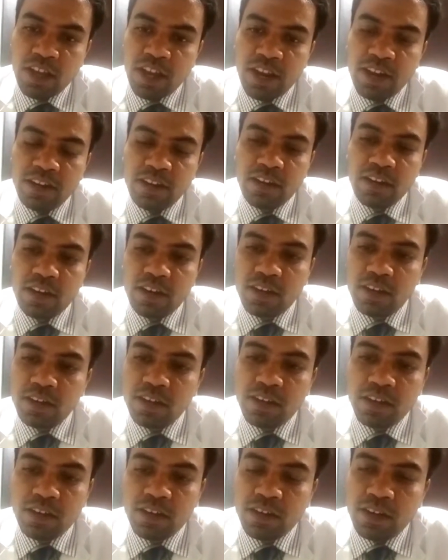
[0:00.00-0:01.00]
And
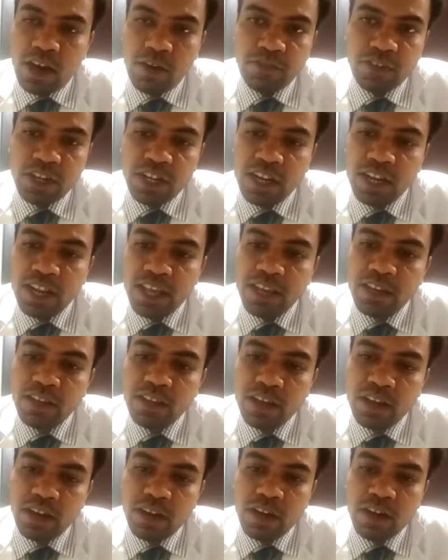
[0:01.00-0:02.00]
after healing,
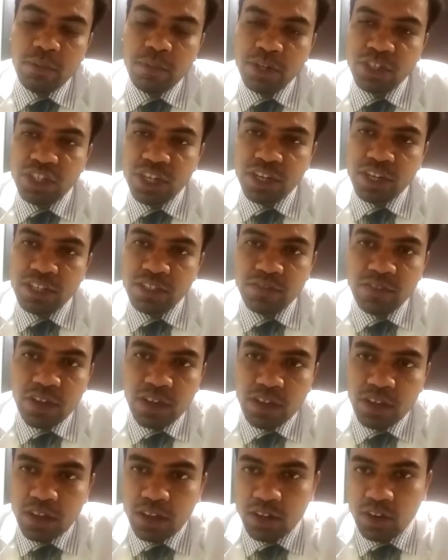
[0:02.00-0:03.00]
patient is